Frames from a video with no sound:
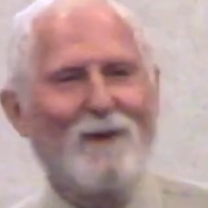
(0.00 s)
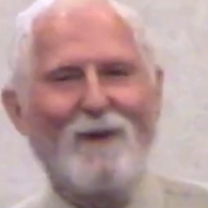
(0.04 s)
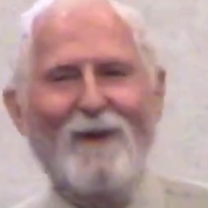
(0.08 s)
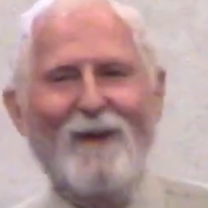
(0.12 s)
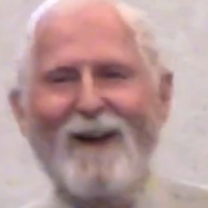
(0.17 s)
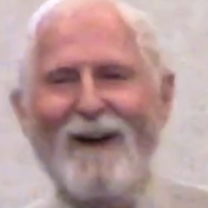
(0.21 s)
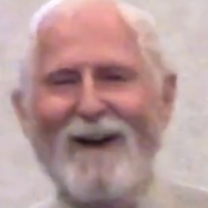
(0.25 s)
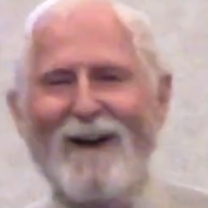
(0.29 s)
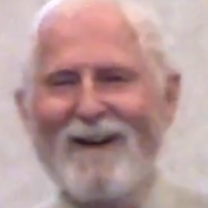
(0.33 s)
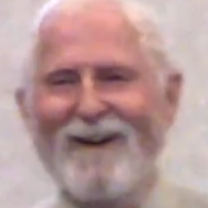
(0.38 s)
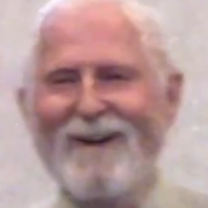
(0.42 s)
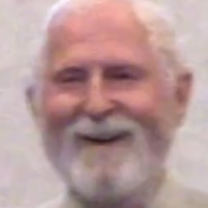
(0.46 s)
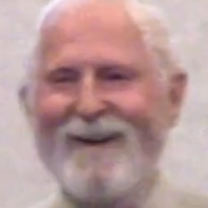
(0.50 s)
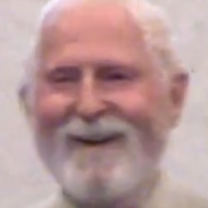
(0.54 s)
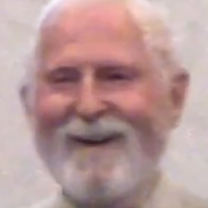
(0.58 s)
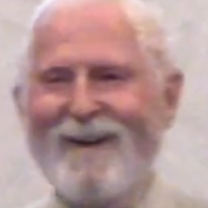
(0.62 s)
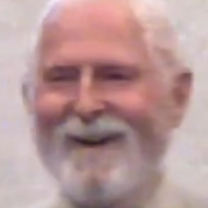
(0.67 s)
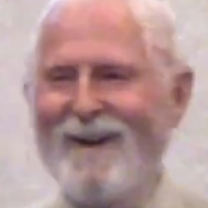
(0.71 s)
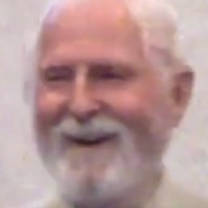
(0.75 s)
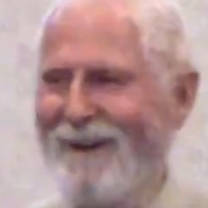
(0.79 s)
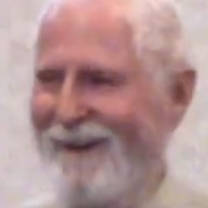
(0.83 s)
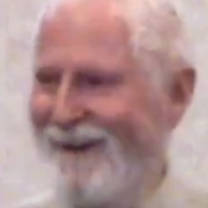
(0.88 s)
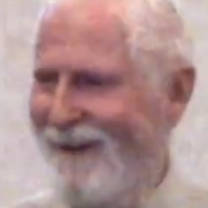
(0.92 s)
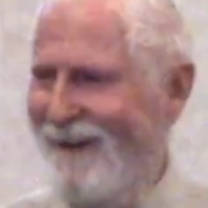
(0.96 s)
that.
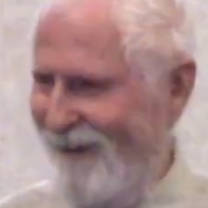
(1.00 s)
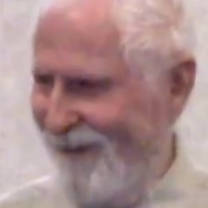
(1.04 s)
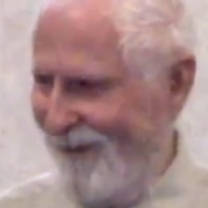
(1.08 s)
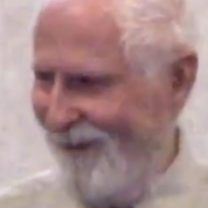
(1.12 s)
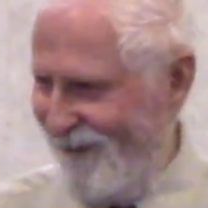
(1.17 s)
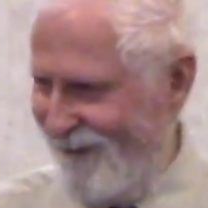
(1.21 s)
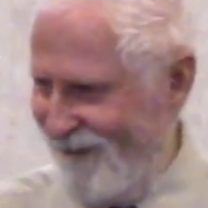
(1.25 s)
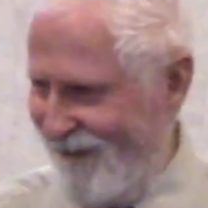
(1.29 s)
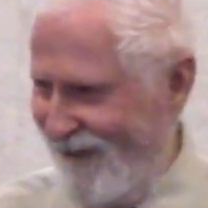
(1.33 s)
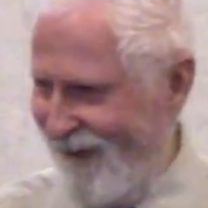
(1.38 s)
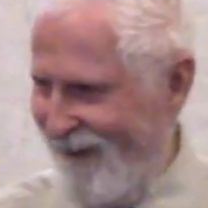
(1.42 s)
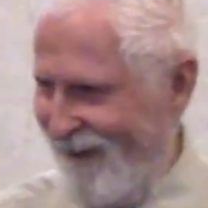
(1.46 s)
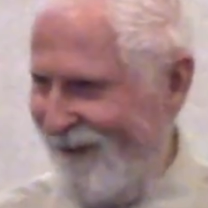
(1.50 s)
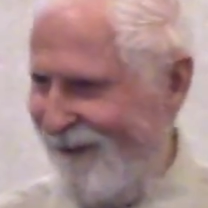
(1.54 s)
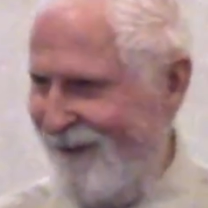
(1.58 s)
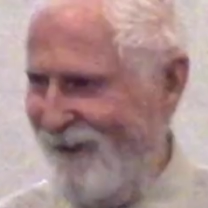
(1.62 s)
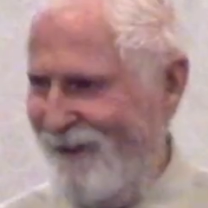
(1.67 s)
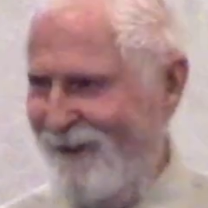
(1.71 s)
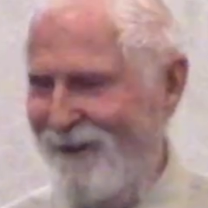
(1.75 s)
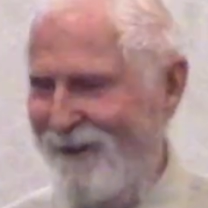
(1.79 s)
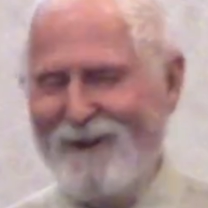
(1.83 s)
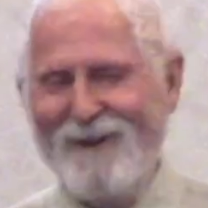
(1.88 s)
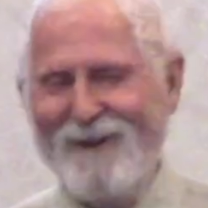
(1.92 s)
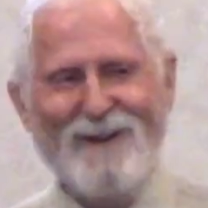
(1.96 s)
Thank
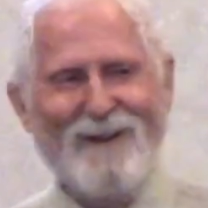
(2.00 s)
you.